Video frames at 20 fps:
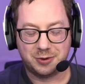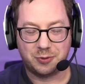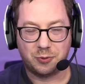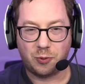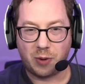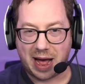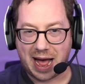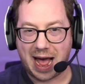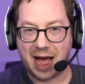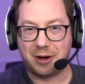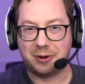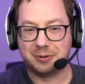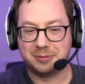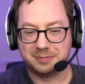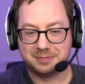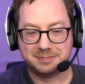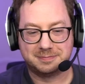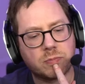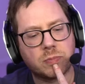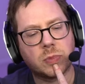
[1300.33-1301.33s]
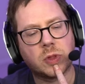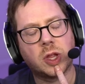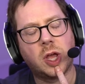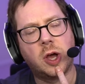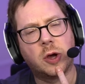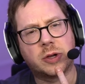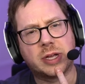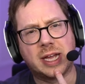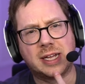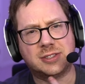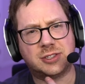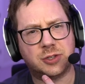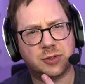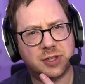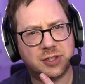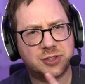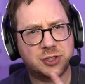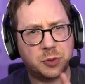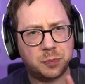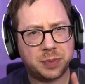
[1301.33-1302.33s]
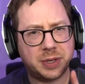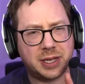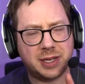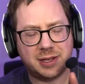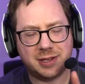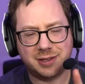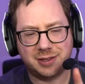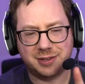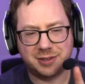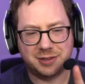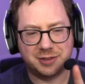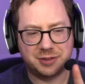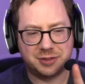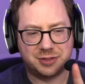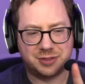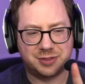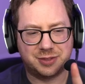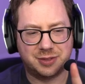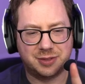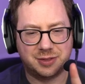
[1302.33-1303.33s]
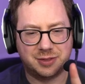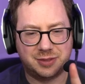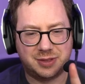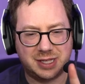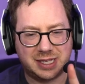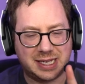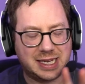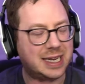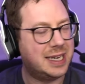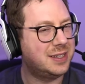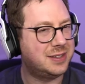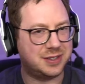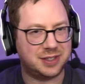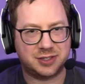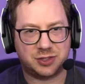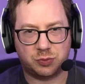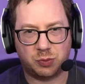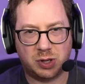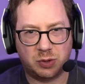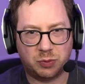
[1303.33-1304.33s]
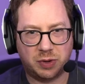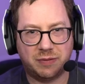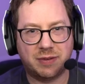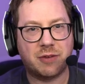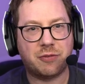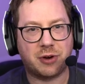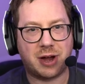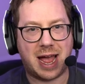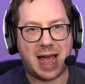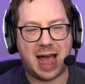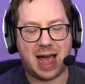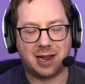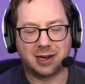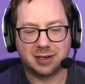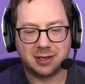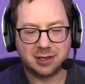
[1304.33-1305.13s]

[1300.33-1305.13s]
Wow. Okay, so this could be the easiest win we've ever had.